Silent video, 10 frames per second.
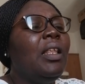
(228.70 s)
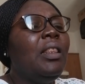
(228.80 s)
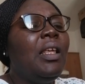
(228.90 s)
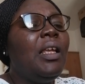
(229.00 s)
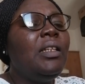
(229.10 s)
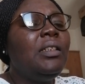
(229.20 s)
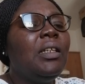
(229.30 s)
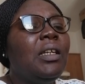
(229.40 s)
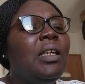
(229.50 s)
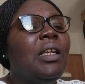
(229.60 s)
Then
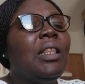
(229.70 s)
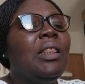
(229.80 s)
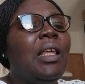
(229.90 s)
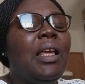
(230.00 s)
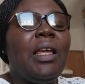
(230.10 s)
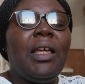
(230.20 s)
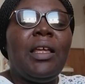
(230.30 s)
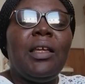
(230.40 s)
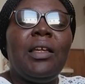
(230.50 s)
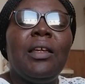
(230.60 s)

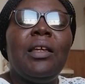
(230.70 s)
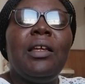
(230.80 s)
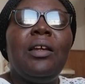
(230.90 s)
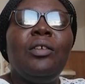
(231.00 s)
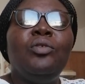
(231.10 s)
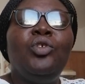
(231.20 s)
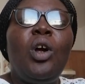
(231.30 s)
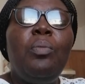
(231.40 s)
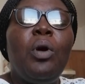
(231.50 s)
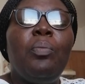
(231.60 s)
the
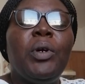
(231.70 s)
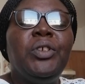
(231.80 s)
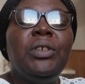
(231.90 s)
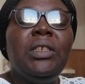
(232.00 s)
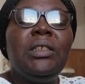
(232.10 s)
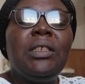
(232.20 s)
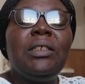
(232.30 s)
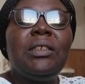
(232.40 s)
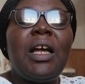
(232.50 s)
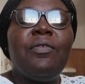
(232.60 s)
job
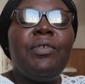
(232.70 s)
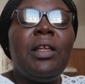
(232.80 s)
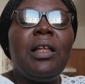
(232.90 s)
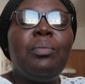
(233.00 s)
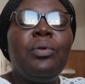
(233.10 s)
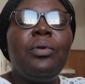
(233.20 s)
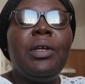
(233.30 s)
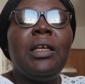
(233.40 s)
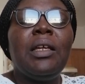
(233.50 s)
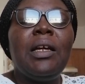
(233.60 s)
opportunities
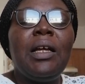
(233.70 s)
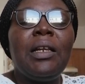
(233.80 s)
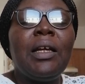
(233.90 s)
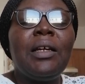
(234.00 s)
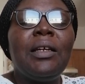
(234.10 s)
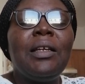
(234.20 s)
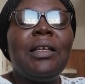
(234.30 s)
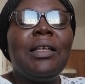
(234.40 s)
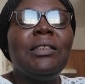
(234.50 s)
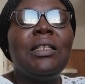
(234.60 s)
available in Ghana
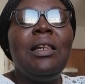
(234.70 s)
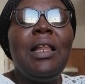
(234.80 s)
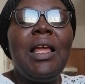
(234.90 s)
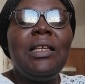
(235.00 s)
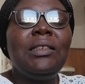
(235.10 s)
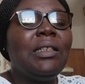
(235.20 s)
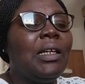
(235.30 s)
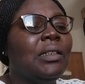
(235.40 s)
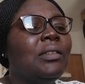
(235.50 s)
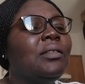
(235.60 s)
is less
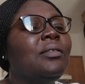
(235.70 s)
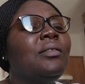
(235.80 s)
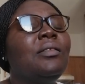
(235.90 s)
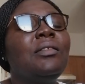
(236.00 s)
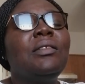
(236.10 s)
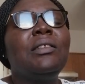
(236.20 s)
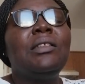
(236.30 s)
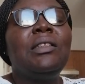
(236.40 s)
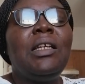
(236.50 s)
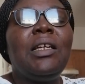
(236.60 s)
than
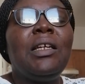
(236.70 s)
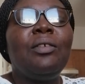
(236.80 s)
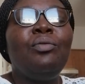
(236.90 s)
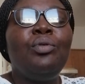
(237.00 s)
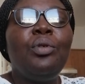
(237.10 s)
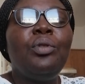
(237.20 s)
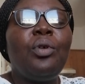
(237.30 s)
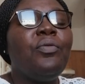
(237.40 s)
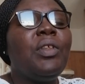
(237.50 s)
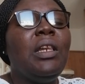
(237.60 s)
the growth
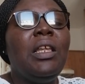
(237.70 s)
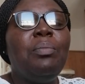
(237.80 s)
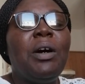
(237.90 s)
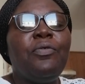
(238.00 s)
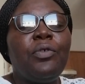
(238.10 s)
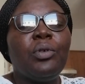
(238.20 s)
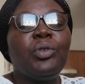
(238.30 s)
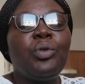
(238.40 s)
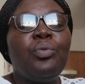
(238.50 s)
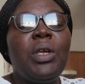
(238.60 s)
of the labor
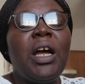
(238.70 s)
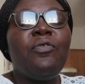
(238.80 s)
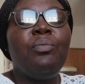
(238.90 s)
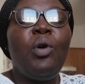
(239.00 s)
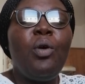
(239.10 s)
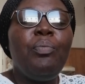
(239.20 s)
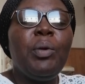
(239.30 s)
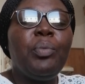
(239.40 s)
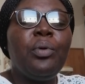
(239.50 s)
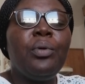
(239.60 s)
force. So we have more
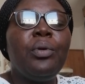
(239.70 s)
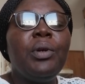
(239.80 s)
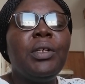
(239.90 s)
people